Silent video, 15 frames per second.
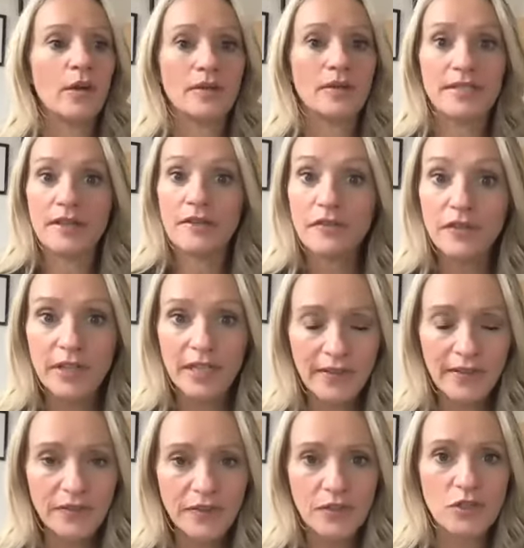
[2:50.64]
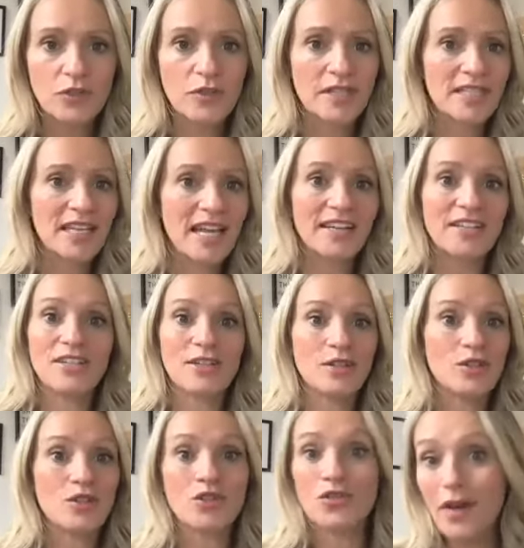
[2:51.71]
different industry
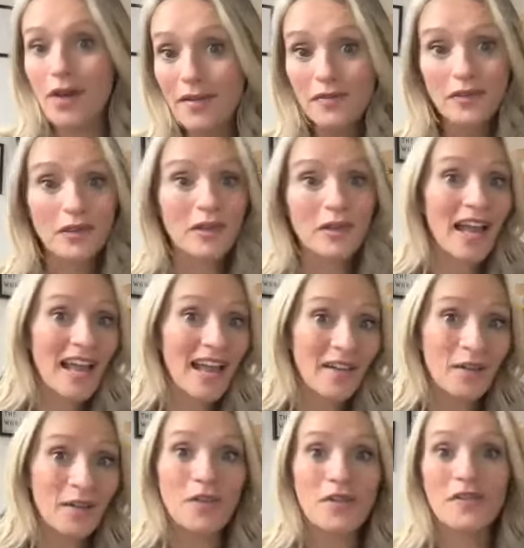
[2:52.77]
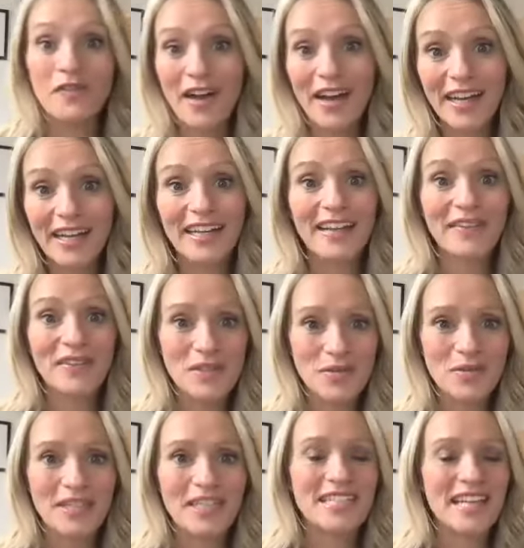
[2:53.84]
sectors, travel, health, finance,
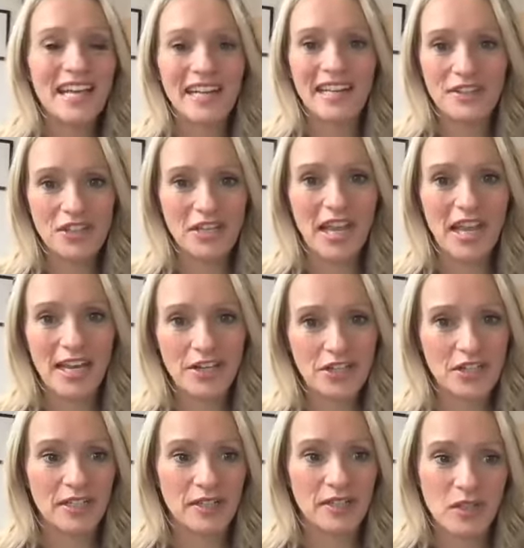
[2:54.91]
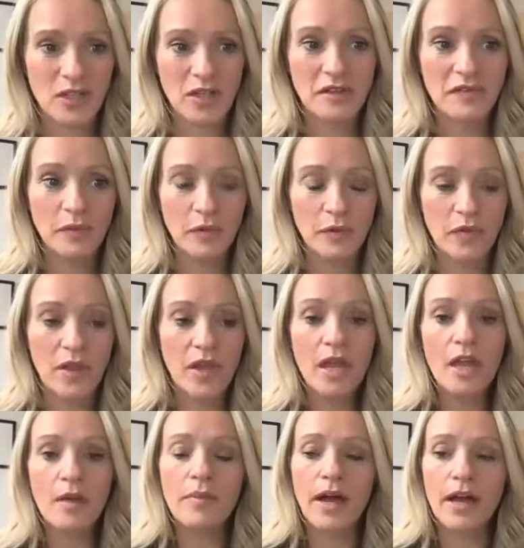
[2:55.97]
retail, education, and so forth,
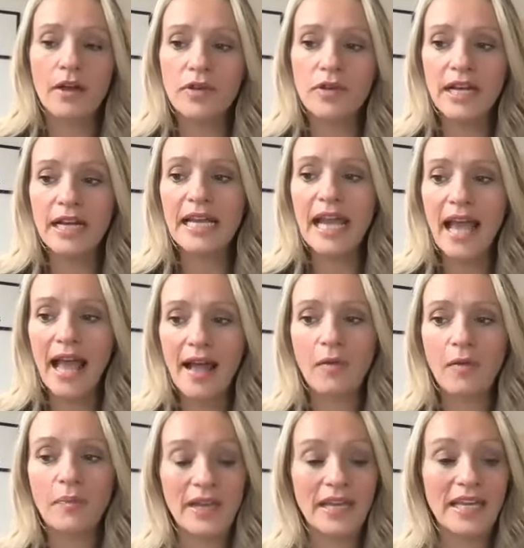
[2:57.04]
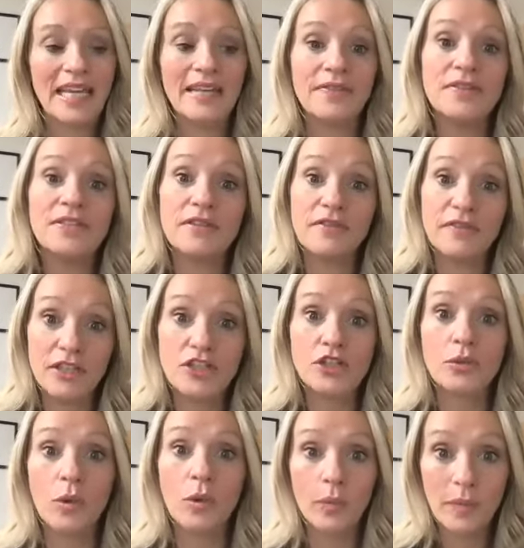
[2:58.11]
by really helping
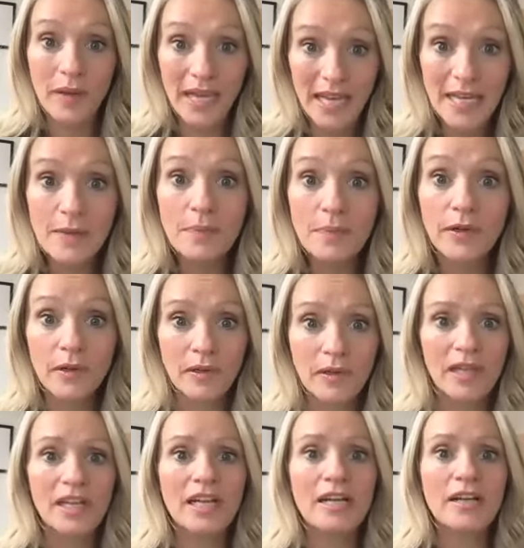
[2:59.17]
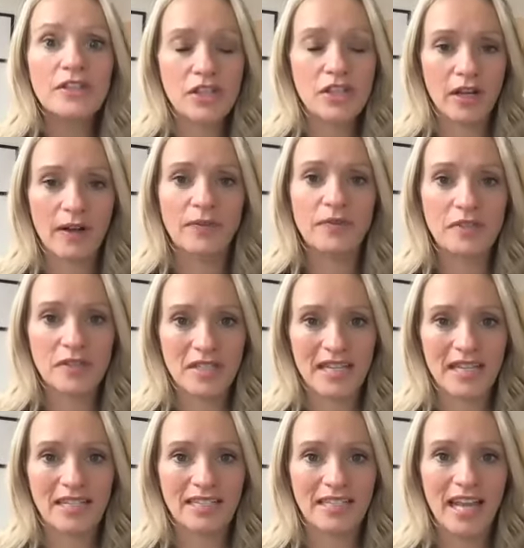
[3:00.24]
individual people to
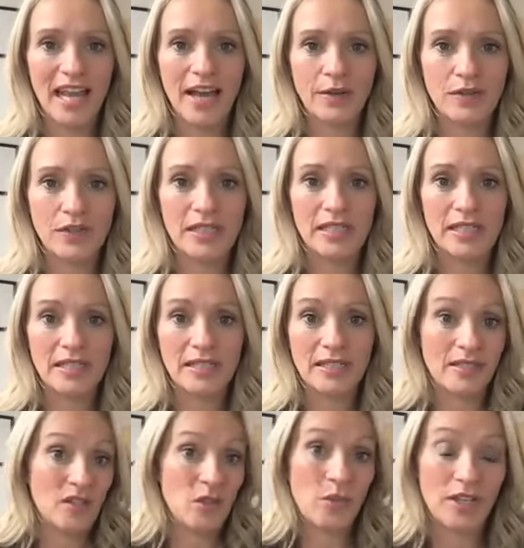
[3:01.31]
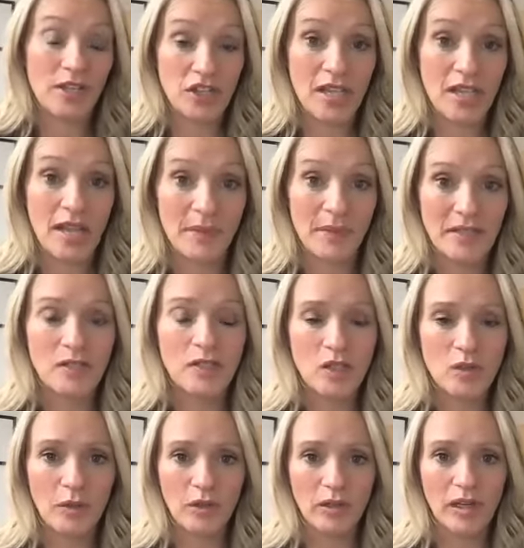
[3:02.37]
understand how to switch their business
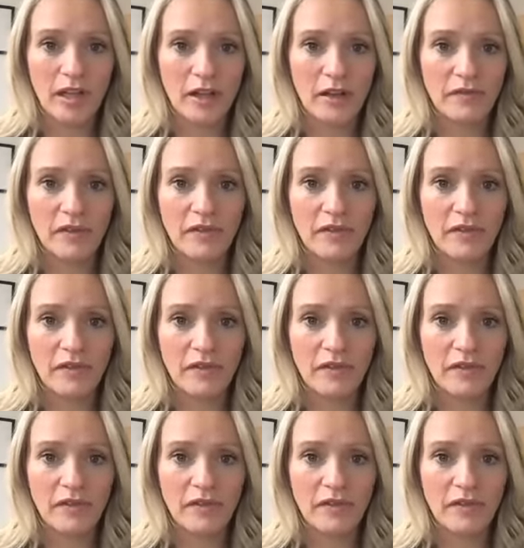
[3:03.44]
model over